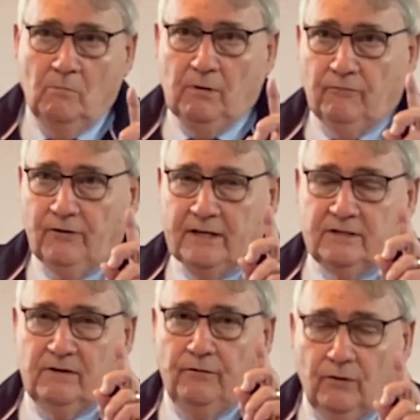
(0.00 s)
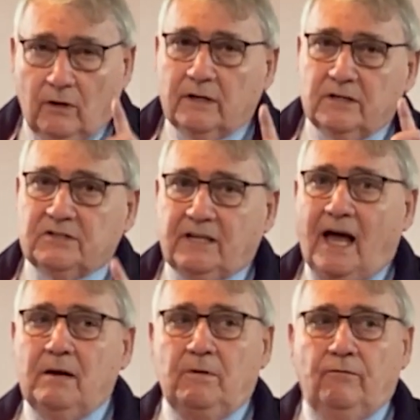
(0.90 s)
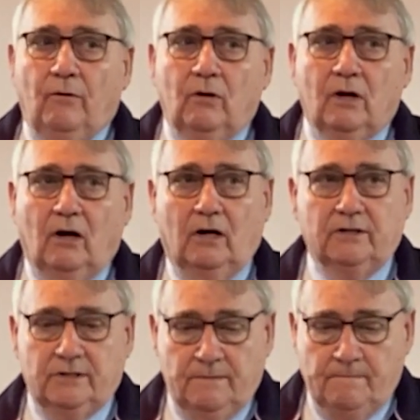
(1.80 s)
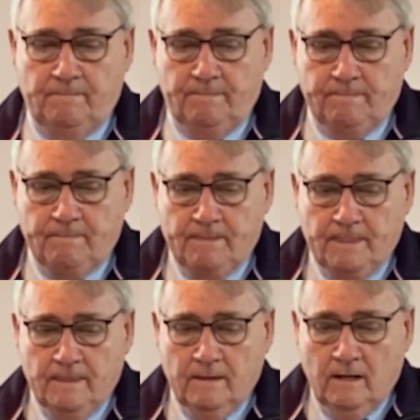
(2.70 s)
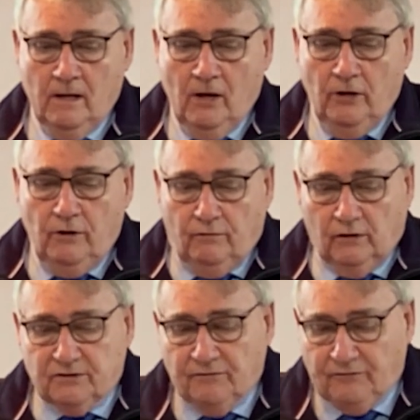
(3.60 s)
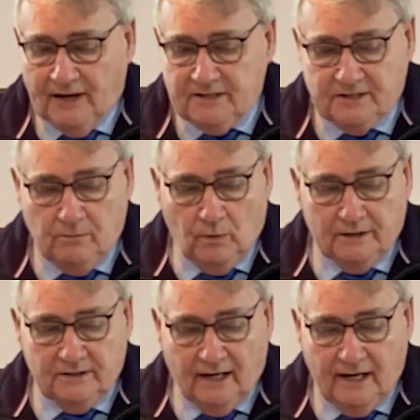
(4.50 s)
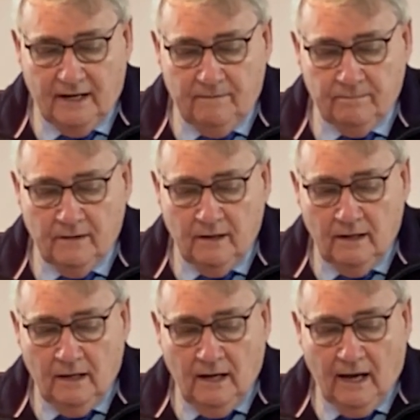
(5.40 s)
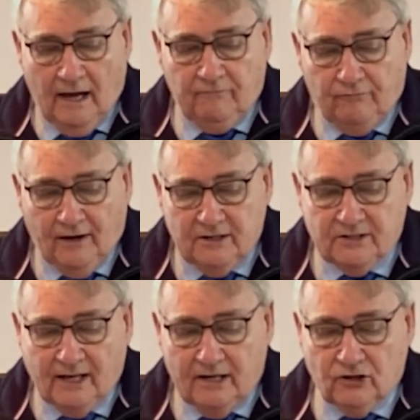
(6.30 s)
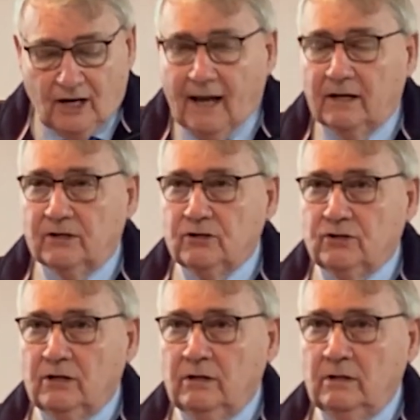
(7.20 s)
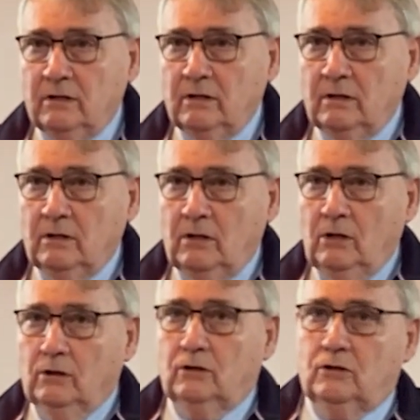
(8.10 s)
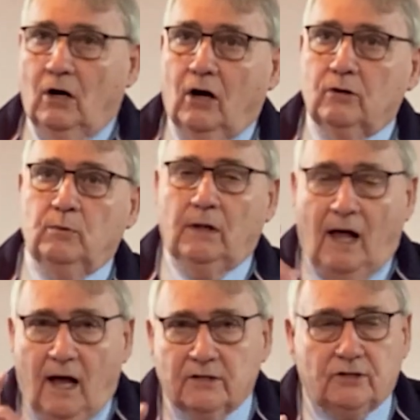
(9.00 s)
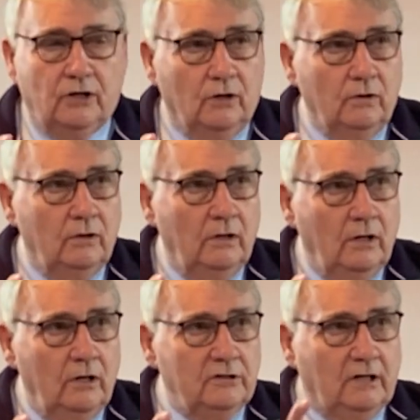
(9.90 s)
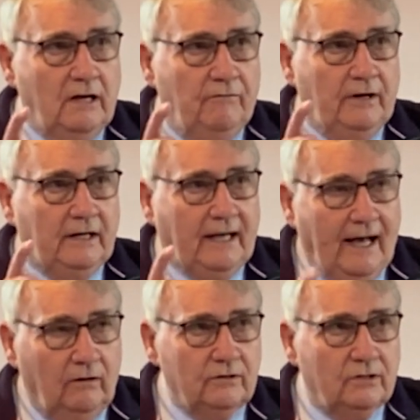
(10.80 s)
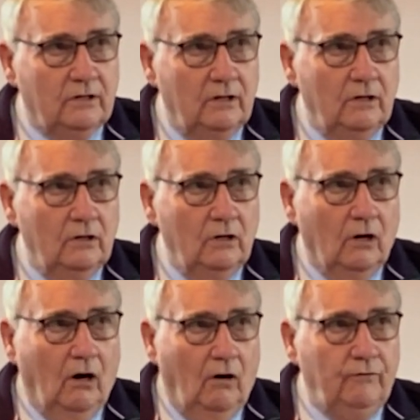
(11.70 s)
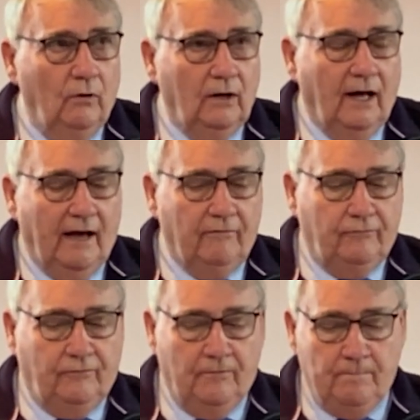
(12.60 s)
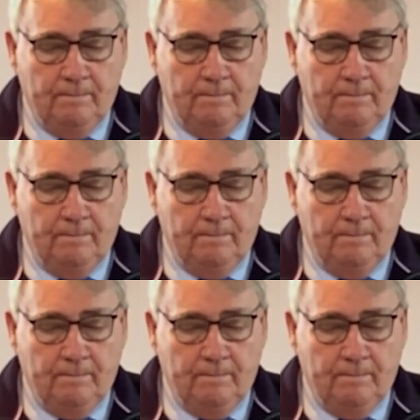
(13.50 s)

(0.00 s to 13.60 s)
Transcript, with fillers: But friends, if you're going to stand before God, you've got to face him one day and face that challenge. God will ask you to give an account of your life.